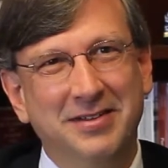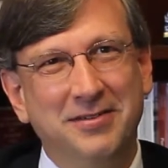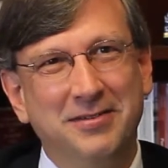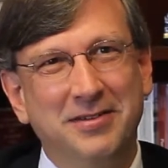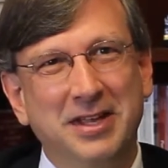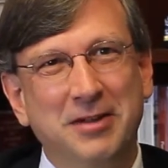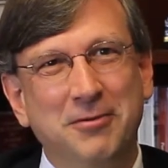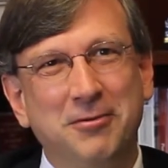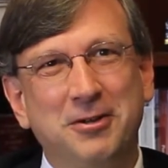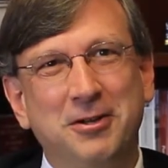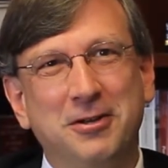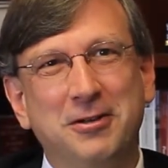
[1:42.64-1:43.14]

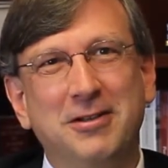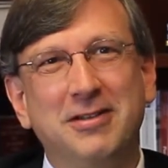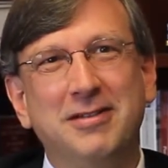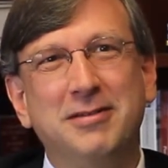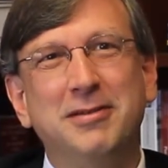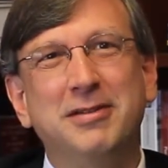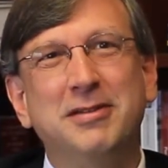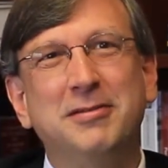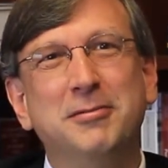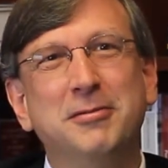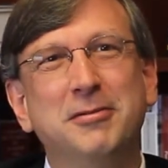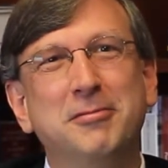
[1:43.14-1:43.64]
Favorite
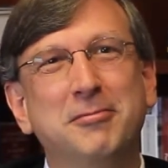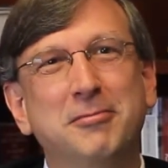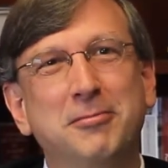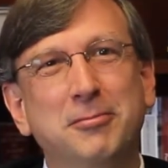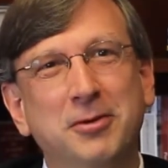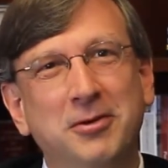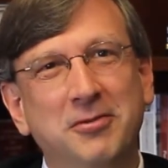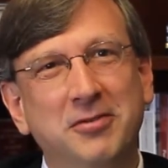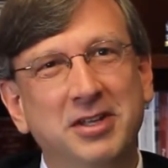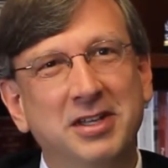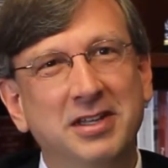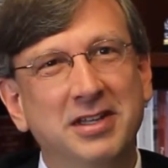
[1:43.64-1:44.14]
Christmas mo
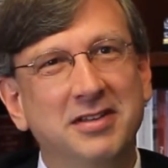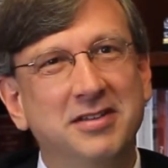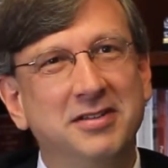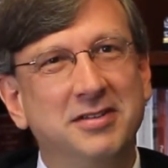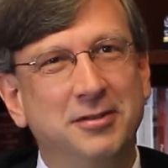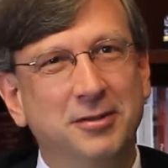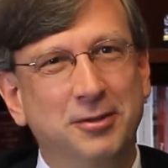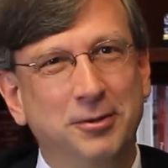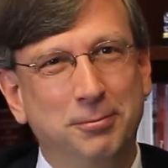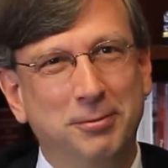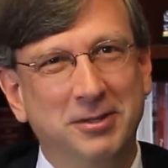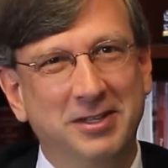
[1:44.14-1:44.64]
movie?
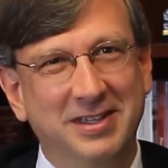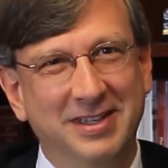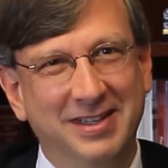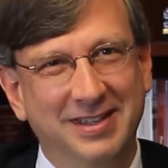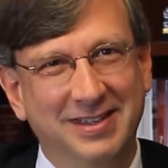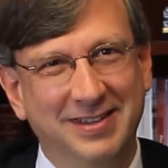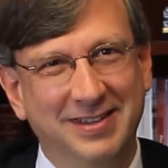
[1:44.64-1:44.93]
Snoopy.